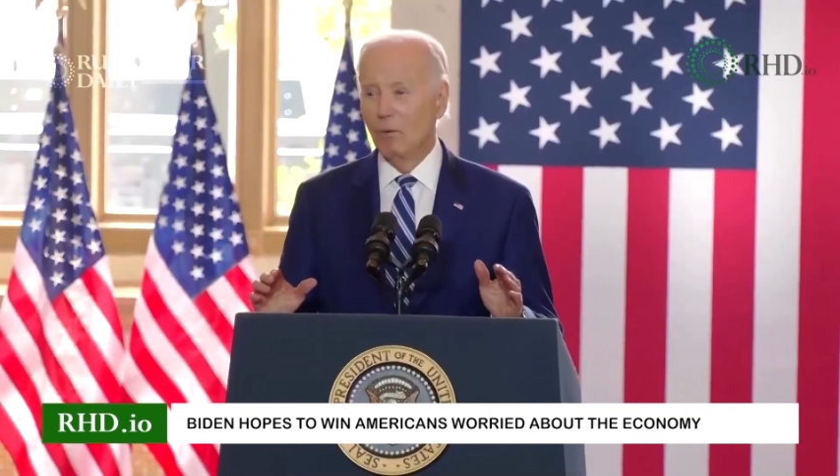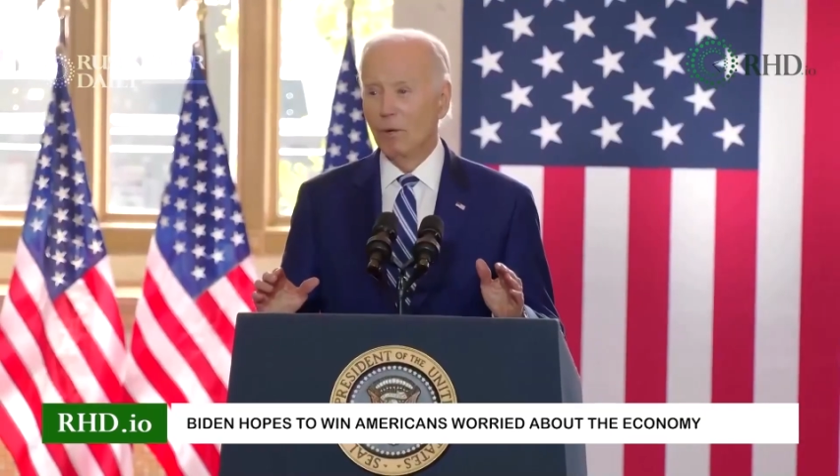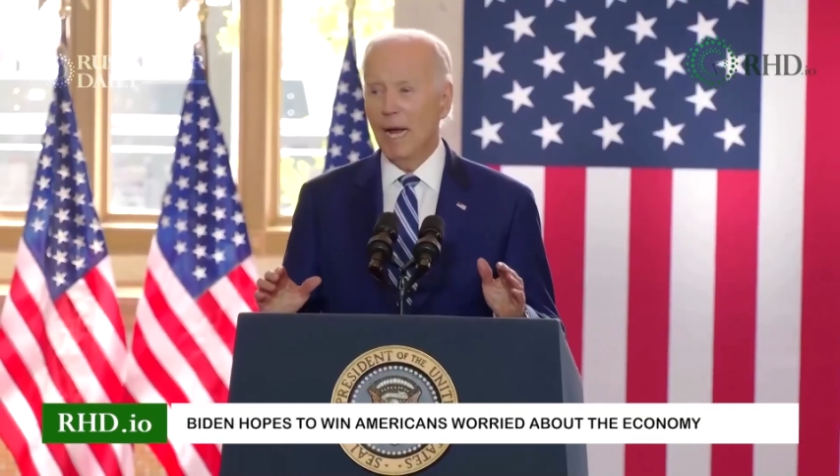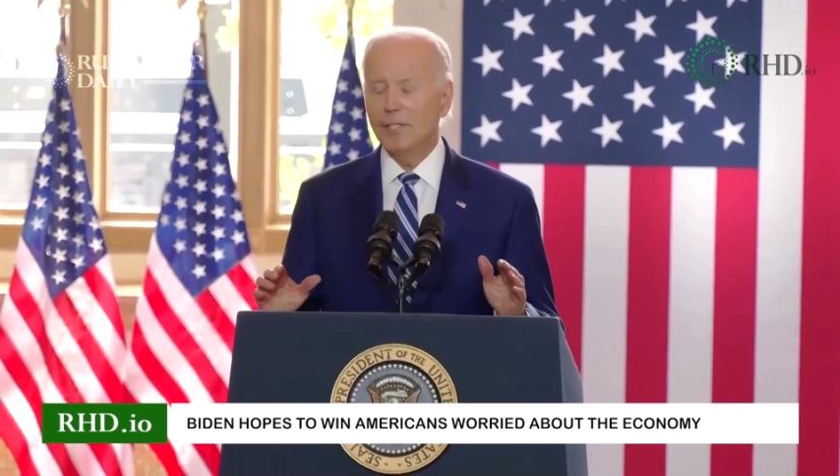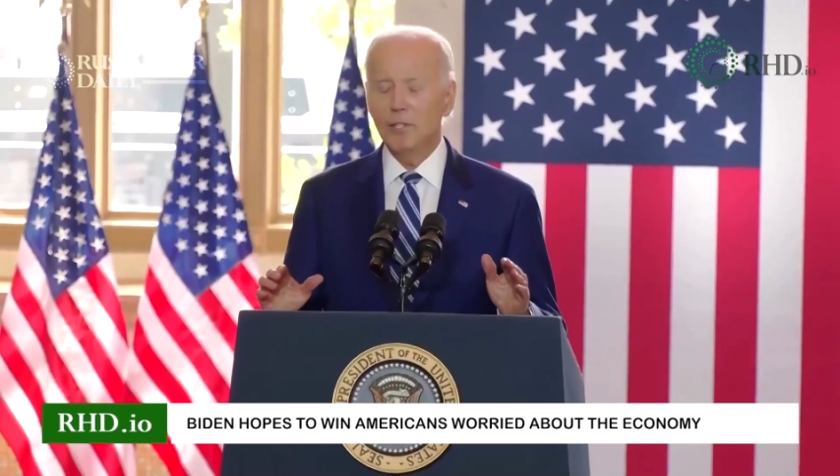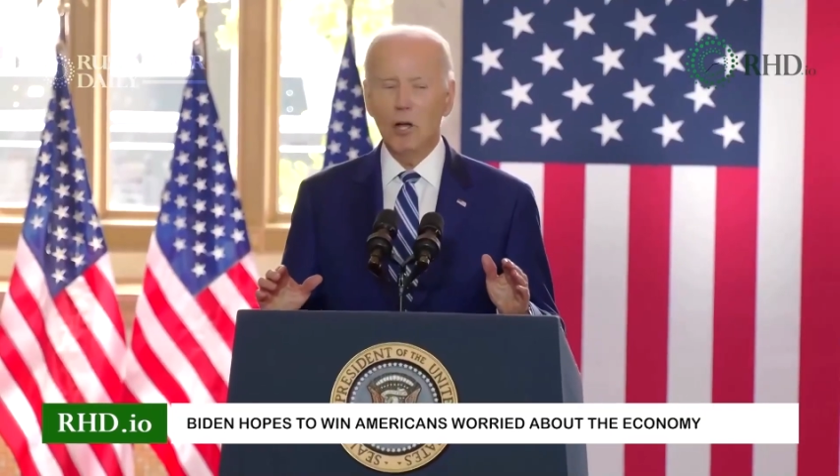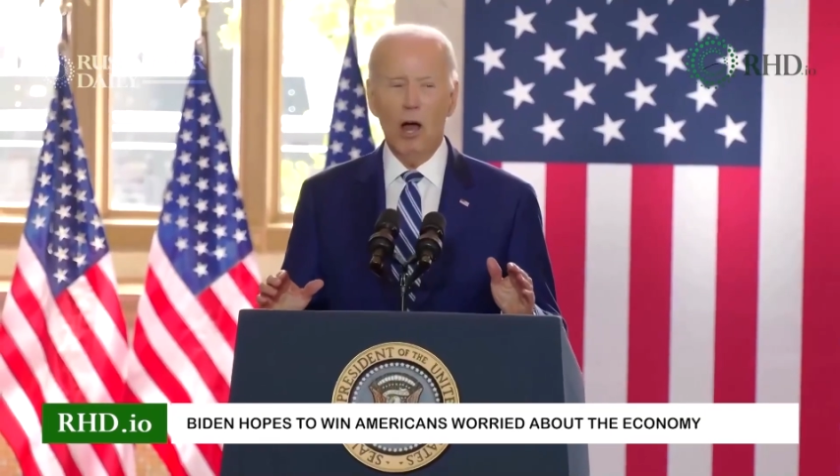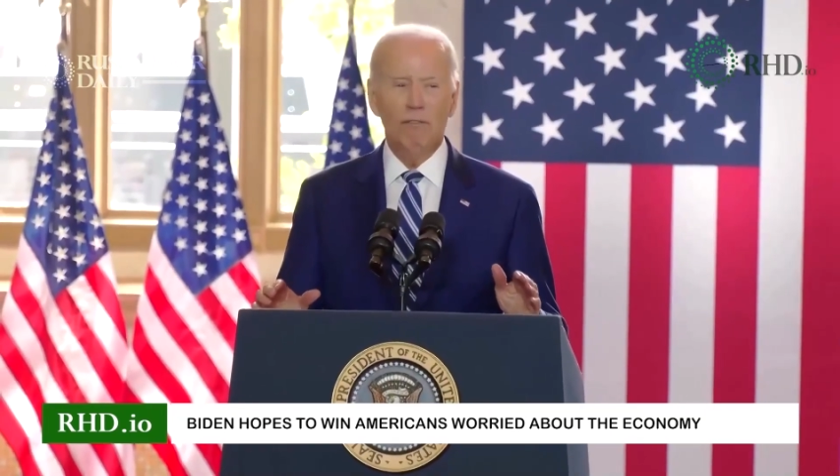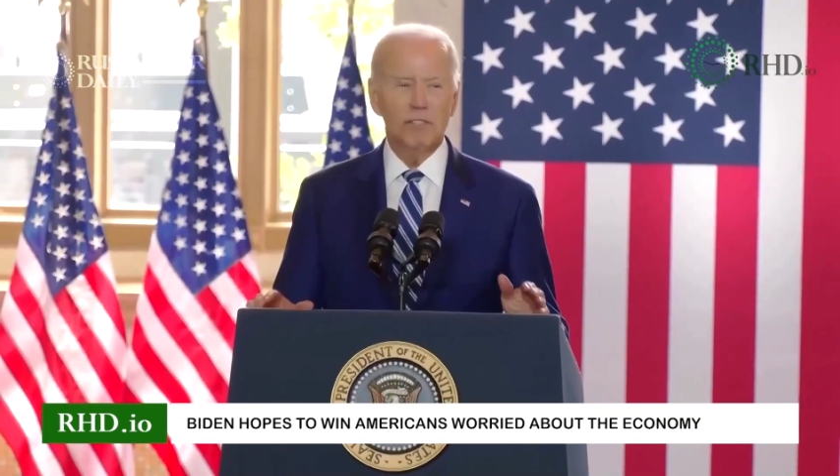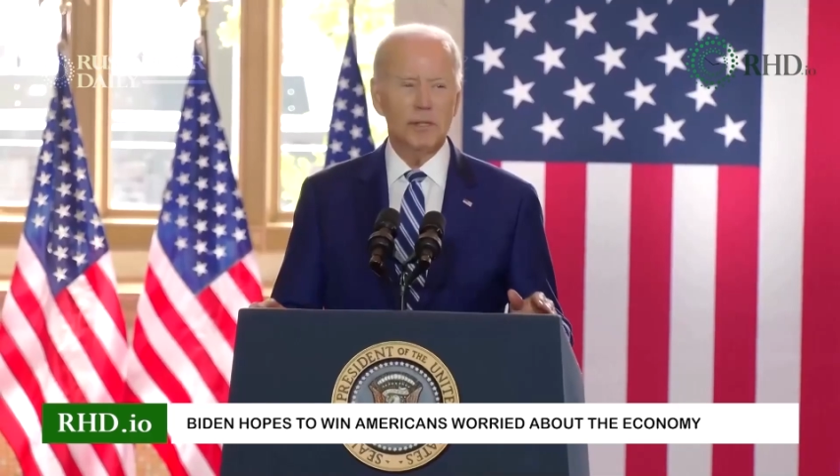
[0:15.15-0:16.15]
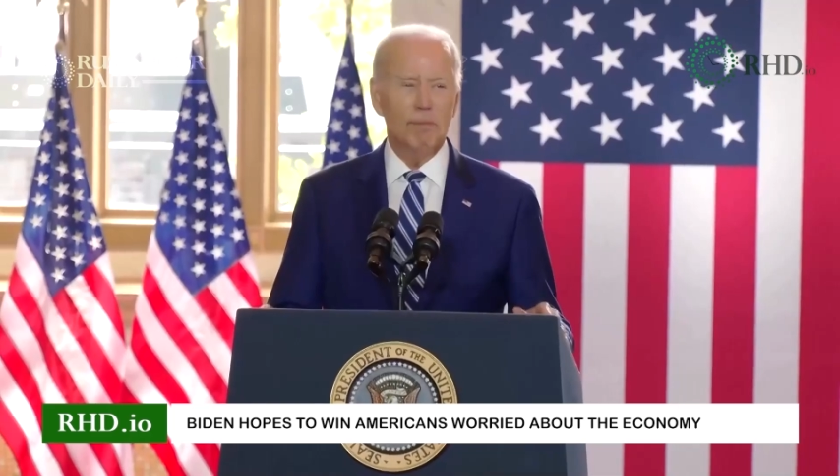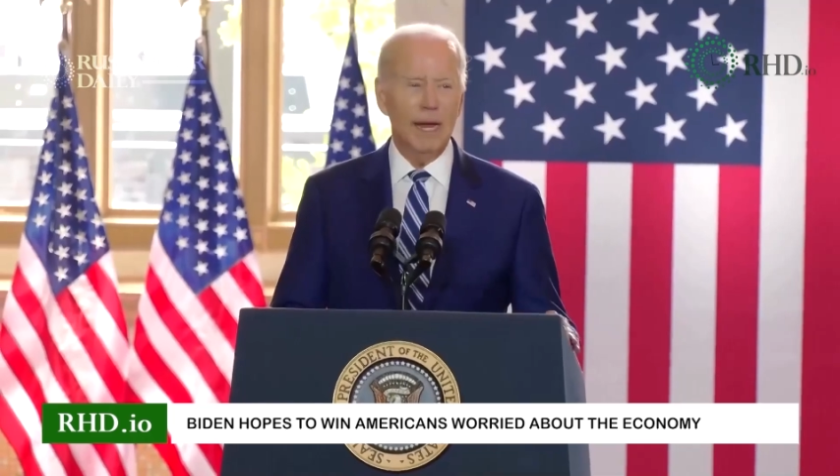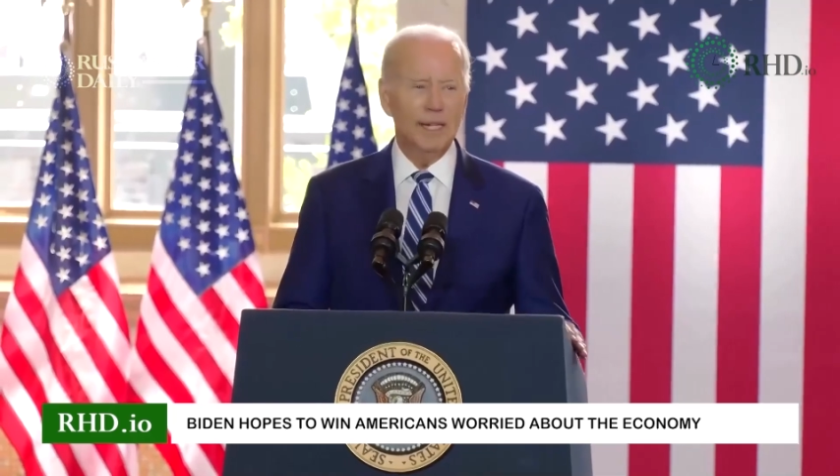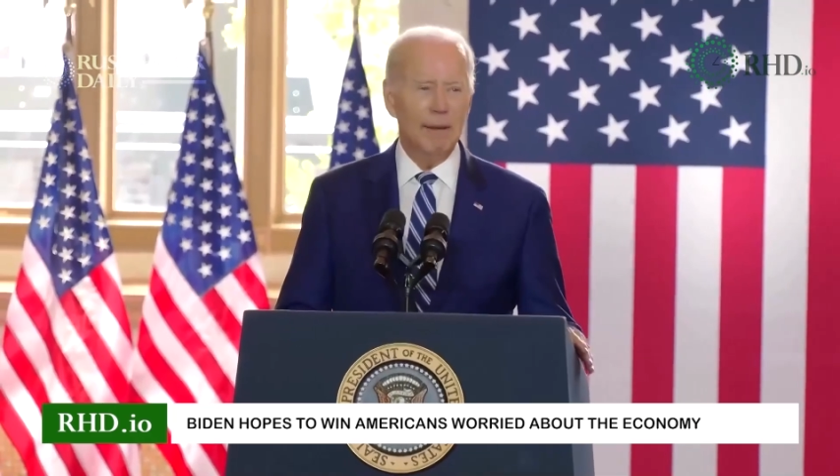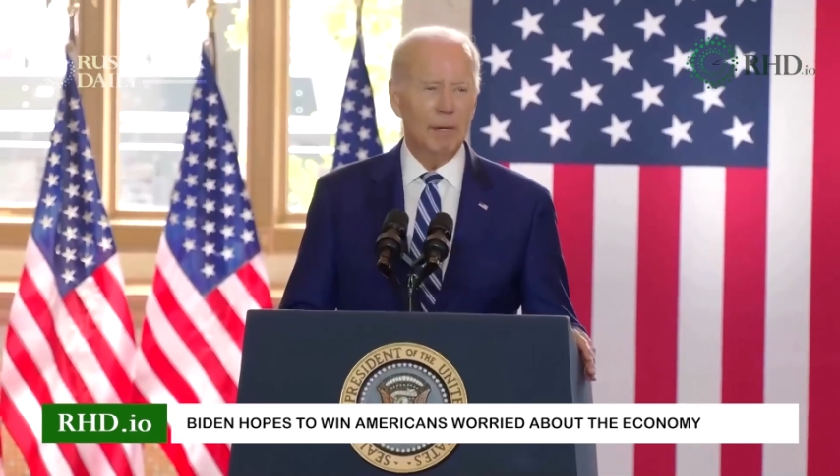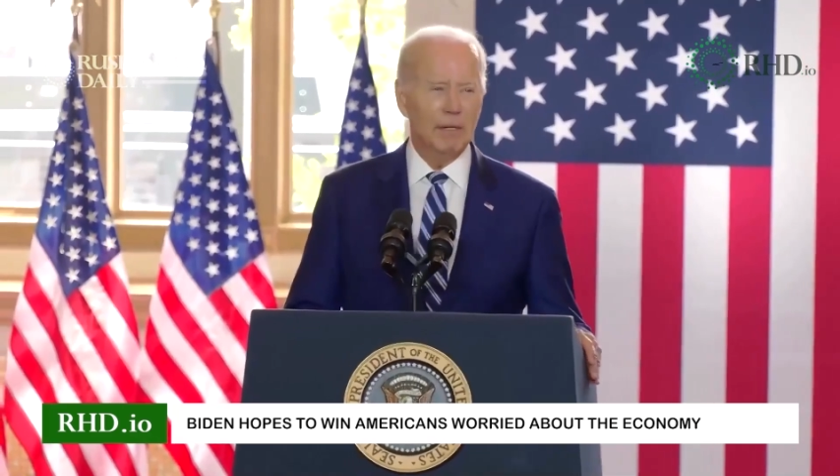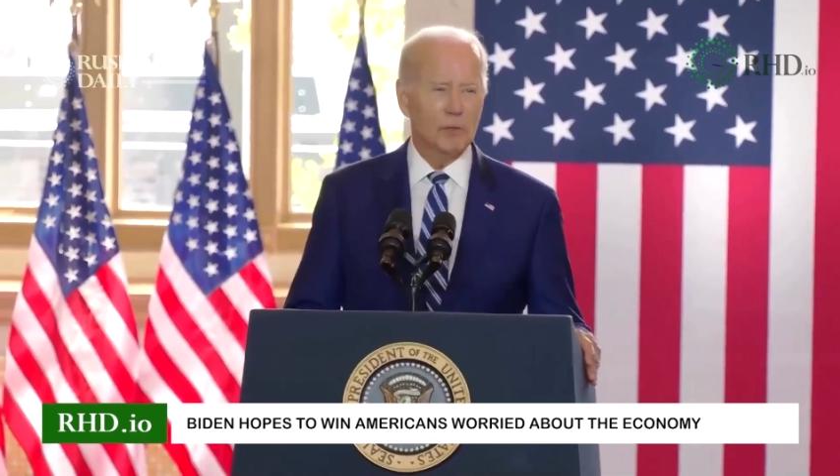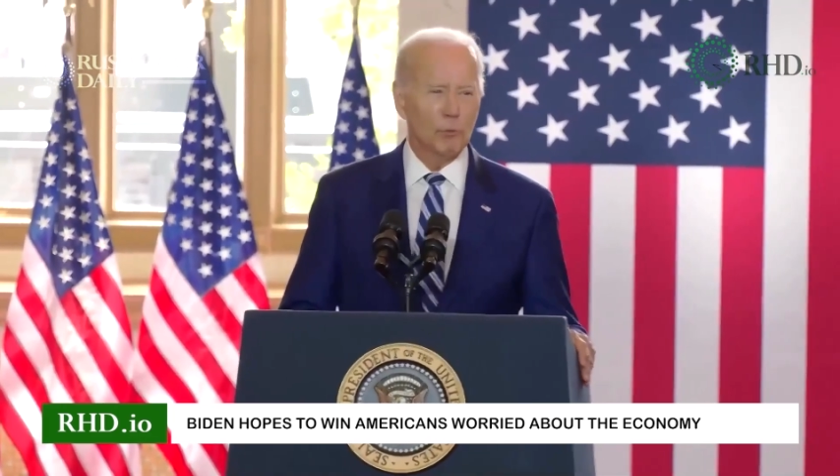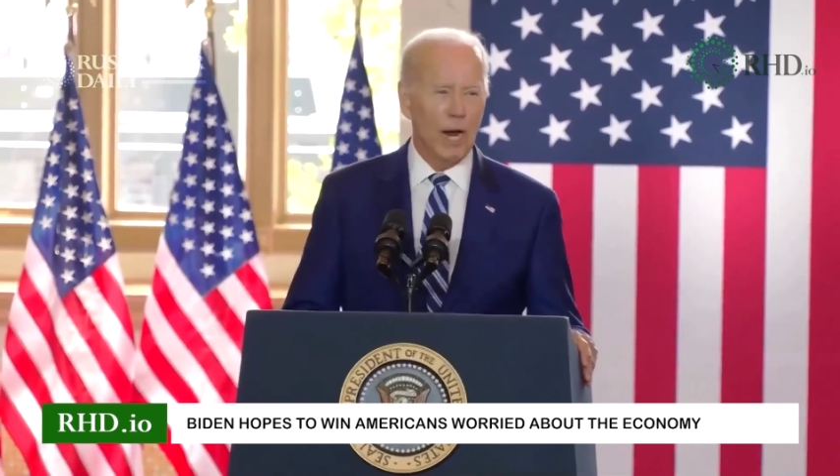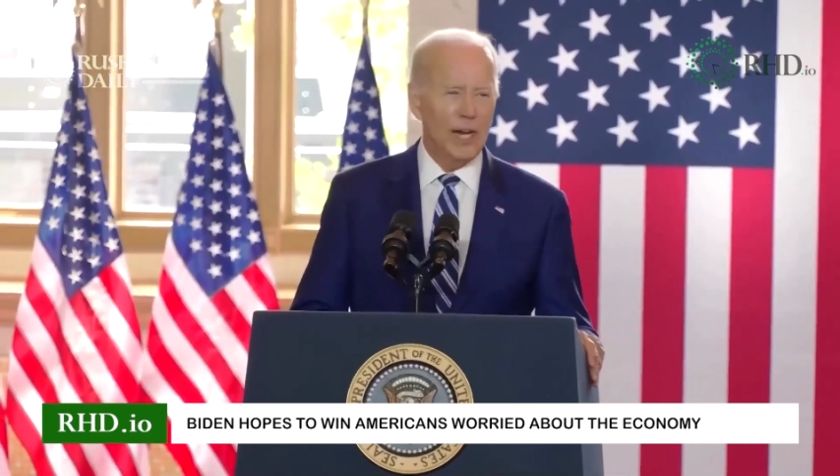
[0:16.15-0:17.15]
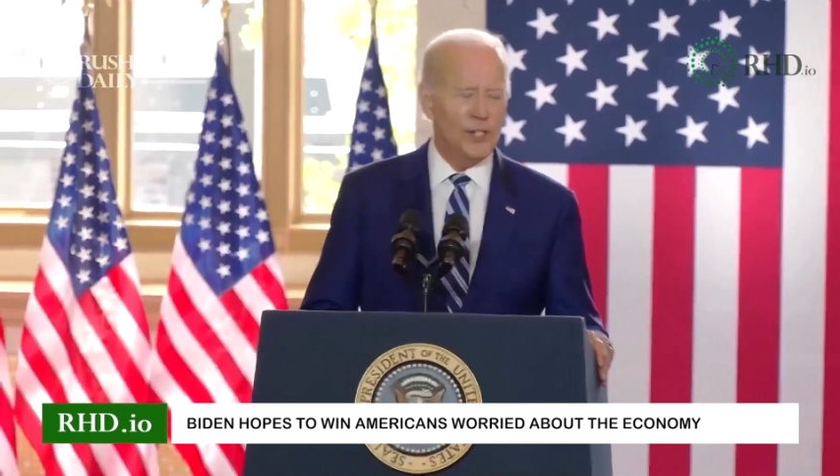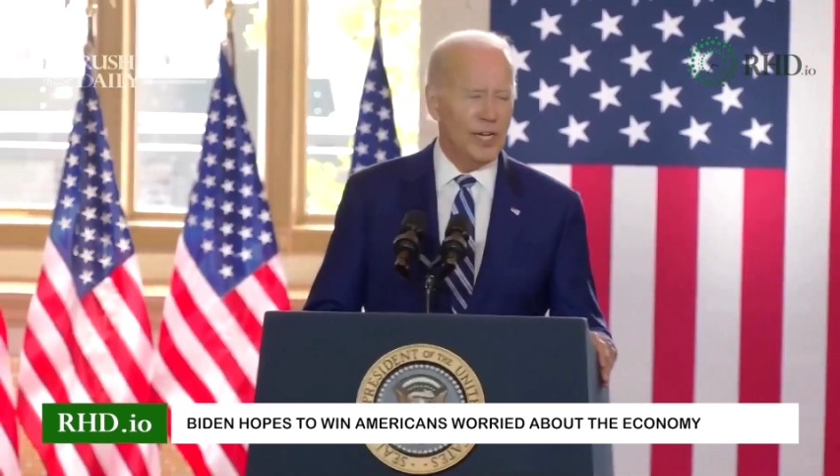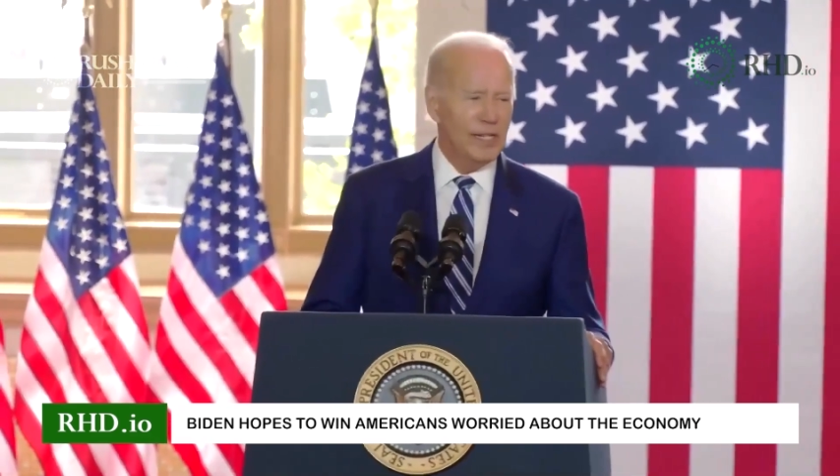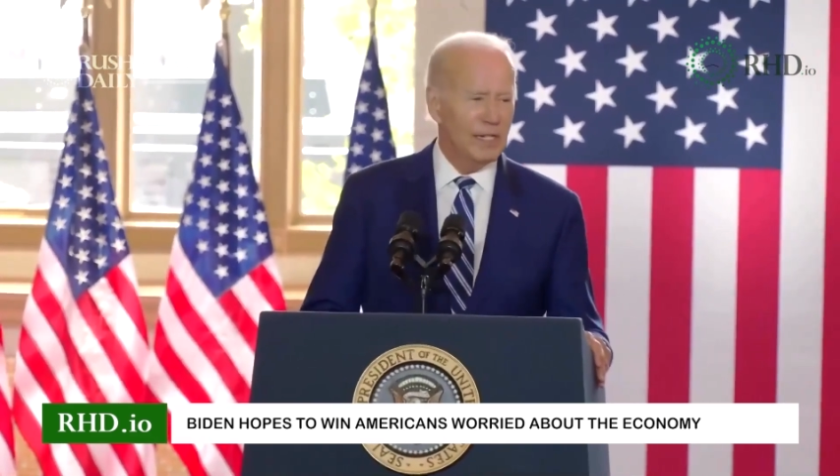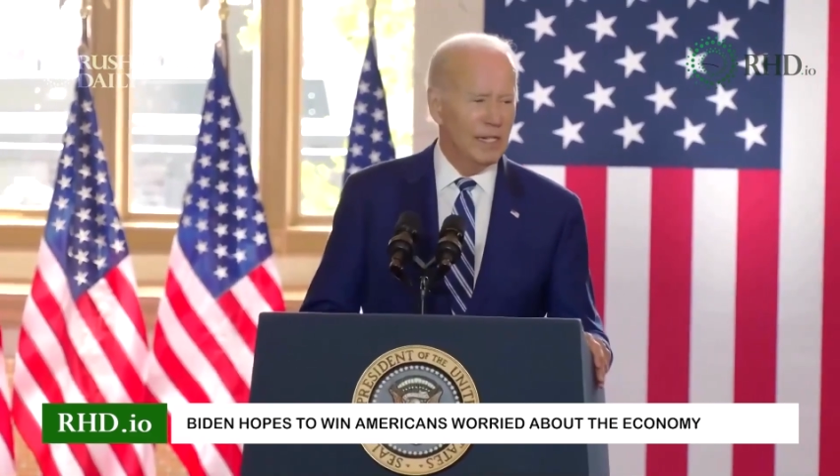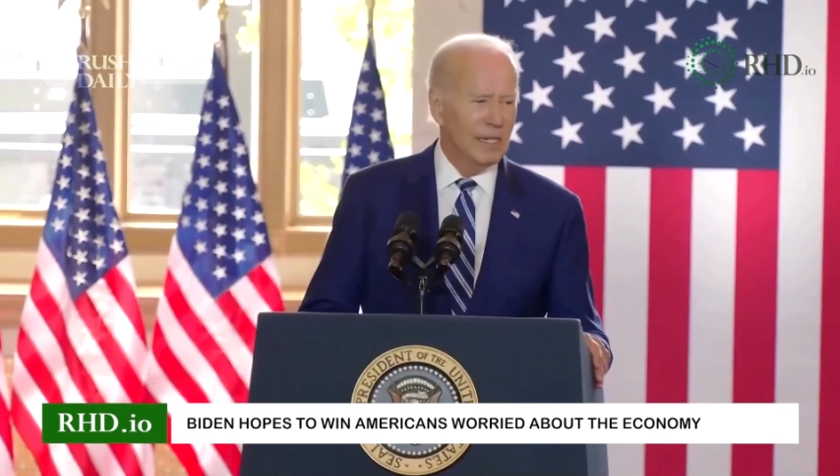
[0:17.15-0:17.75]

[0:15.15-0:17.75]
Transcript: When I took office, the pandemic was raging